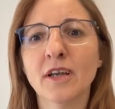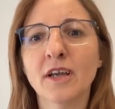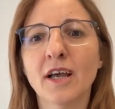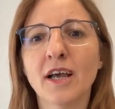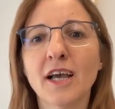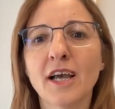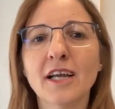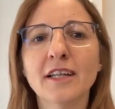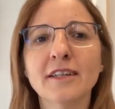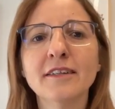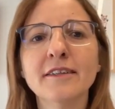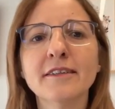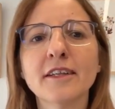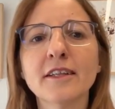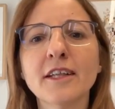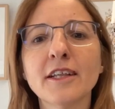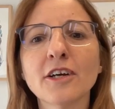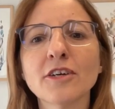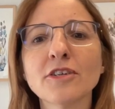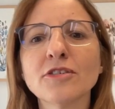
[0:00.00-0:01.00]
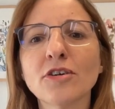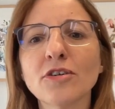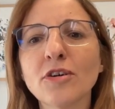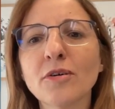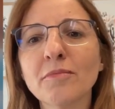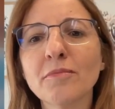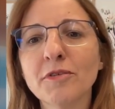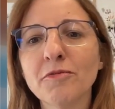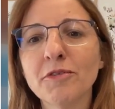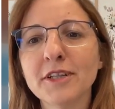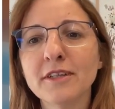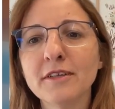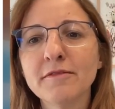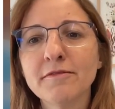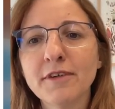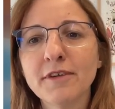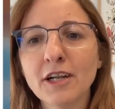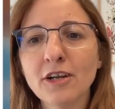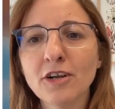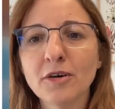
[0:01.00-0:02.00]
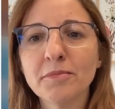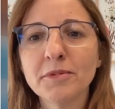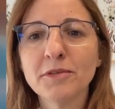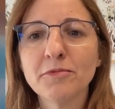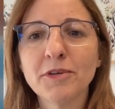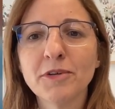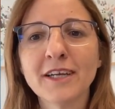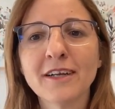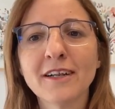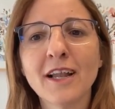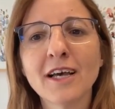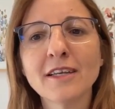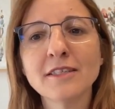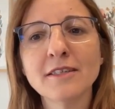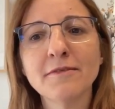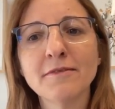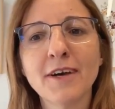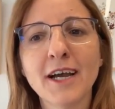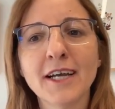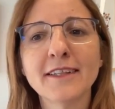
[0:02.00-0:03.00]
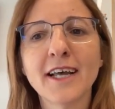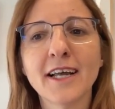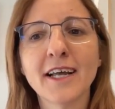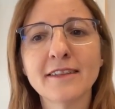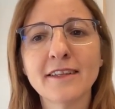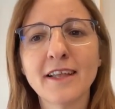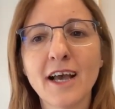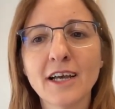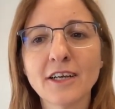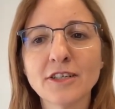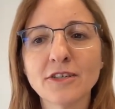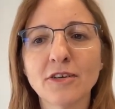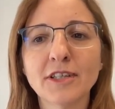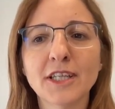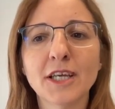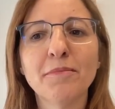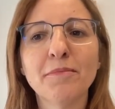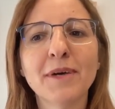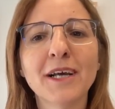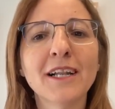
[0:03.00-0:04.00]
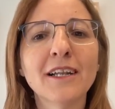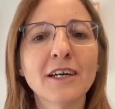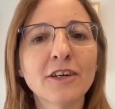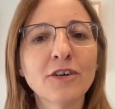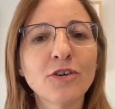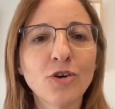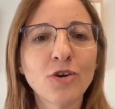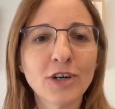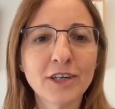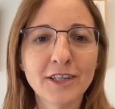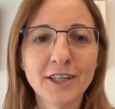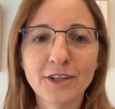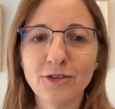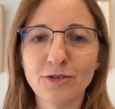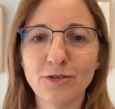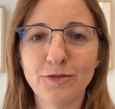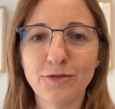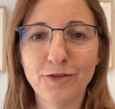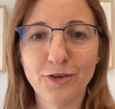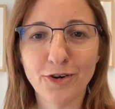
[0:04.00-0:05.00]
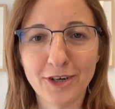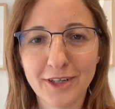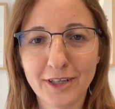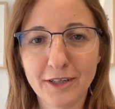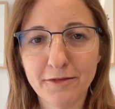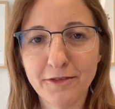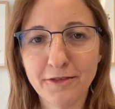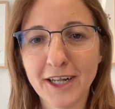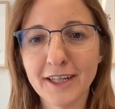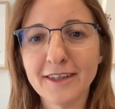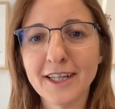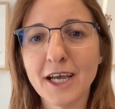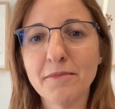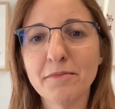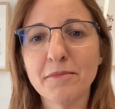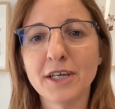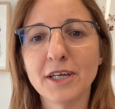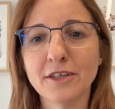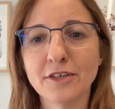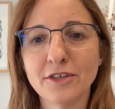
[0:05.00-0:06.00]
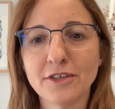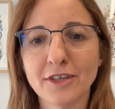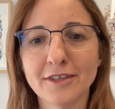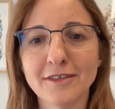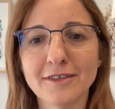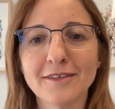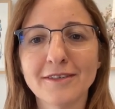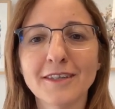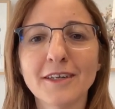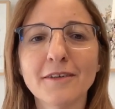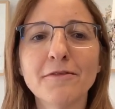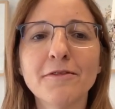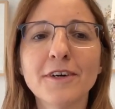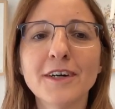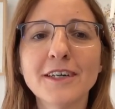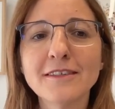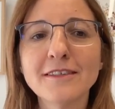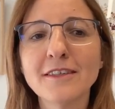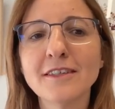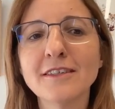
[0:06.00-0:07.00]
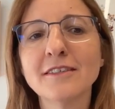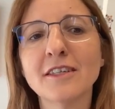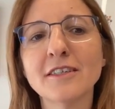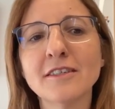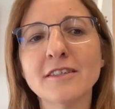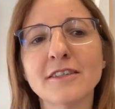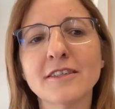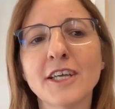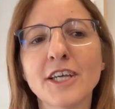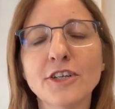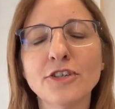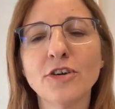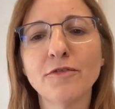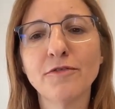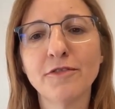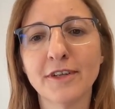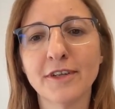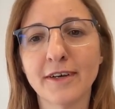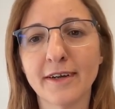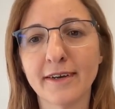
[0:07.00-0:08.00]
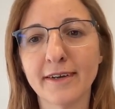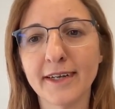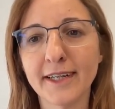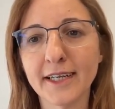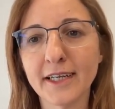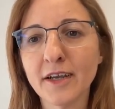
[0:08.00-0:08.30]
And in the taxonomy we developed, we classified attacks on ML according to 4 different dimensions. The first is the stage of learning.